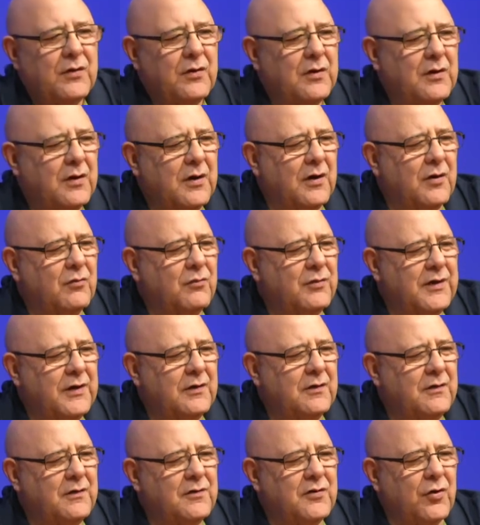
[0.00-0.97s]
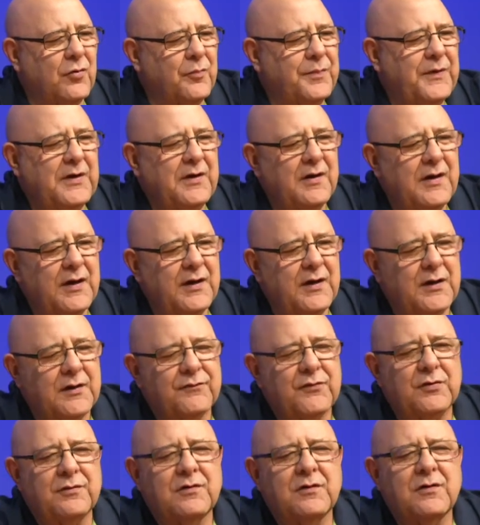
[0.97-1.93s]
No, it, don't be
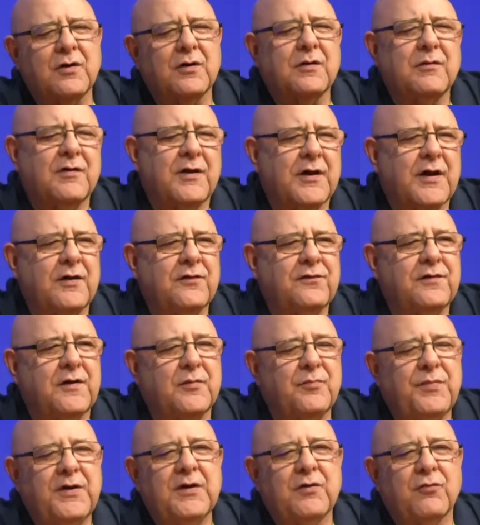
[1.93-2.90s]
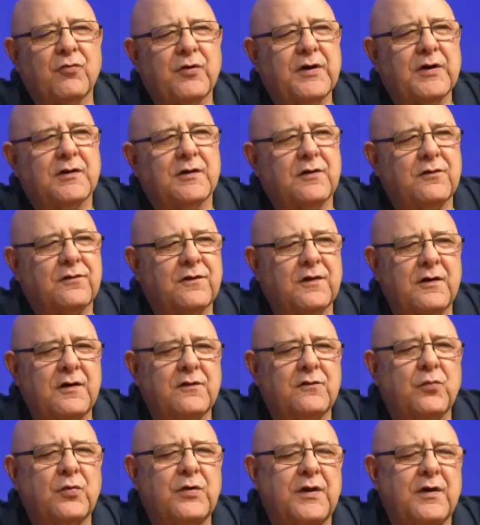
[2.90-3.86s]
negative. Look, like I said, be a realist. It
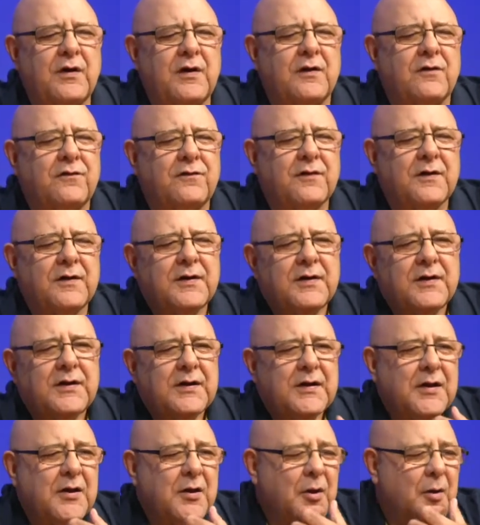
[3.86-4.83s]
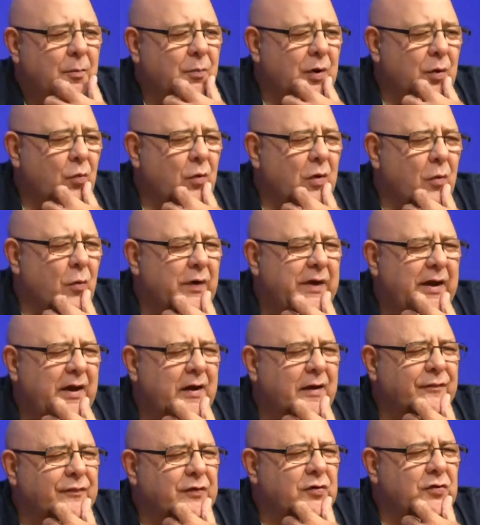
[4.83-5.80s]
is what it is. But what we
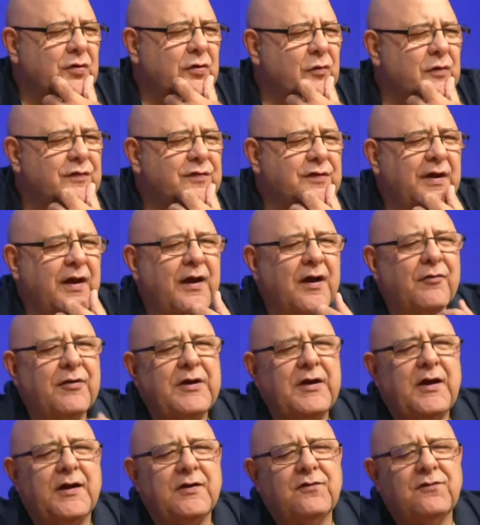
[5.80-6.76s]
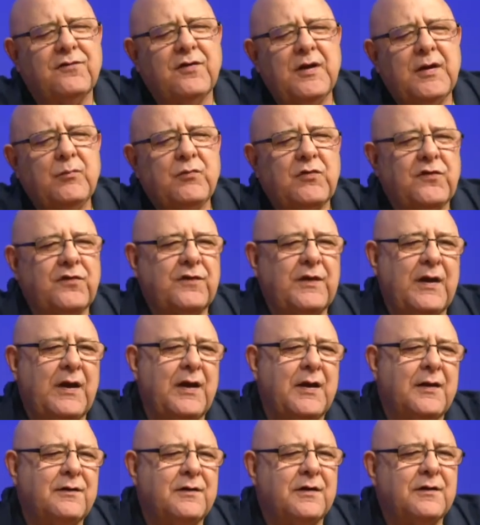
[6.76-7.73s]
have to do is carry that same
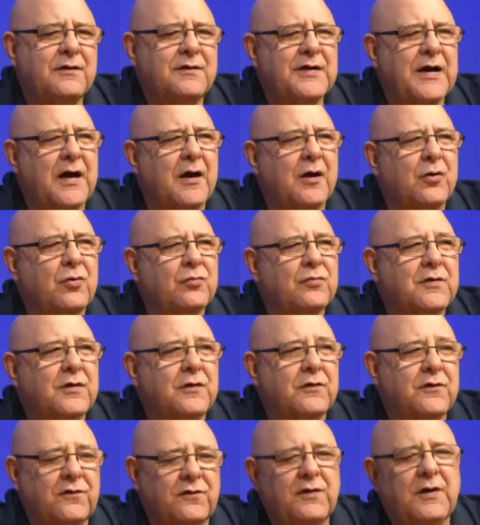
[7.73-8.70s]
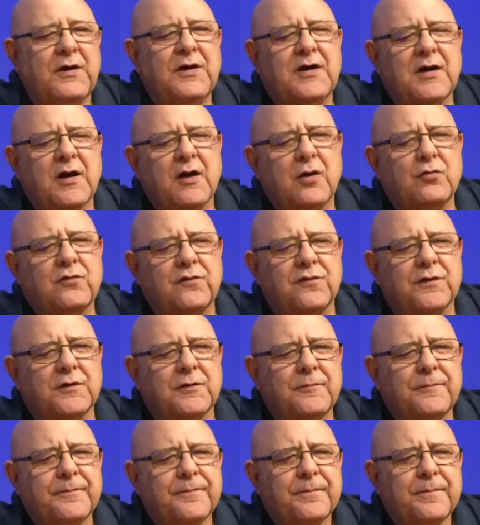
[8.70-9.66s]
standard down to the city council
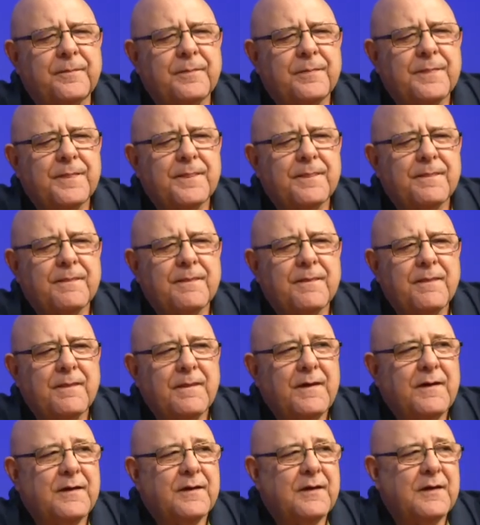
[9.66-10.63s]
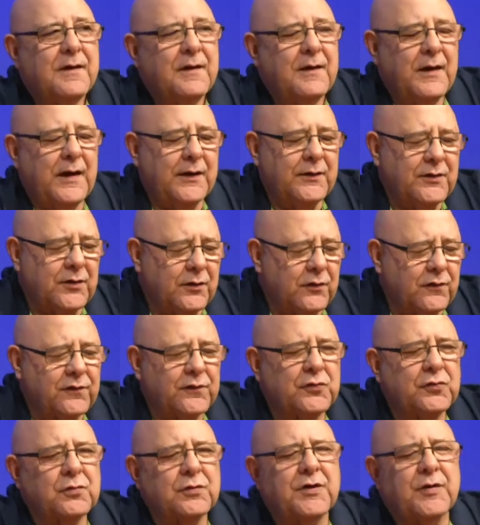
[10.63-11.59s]
and to the
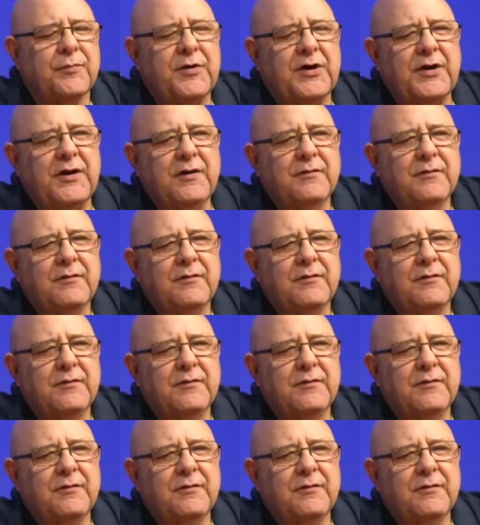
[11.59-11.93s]
school committee.